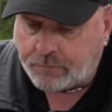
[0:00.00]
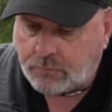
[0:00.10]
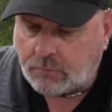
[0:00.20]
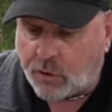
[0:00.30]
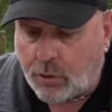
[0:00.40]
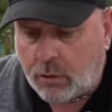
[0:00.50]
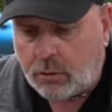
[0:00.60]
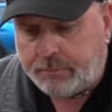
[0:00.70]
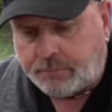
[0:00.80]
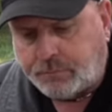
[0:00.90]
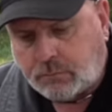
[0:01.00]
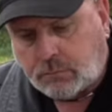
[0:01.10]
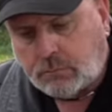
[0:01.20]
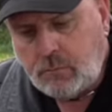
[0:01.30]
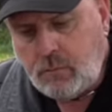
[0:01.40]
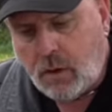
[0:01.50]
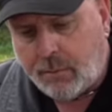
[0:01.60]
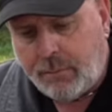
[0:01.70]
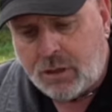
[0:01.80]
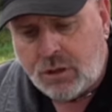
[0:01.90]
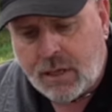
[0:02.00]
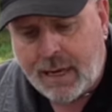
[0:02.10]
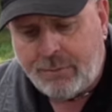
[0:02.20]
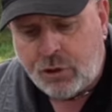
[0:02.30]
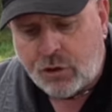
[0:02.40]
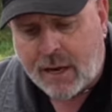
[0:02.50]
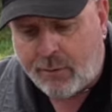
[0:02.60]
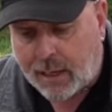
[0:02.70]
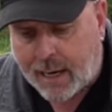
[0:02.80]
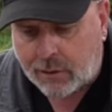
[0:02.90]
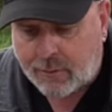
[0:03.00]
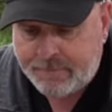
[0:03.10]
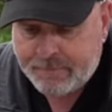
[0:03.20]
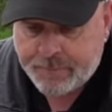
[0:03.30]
They're all misshaped, just how I like them.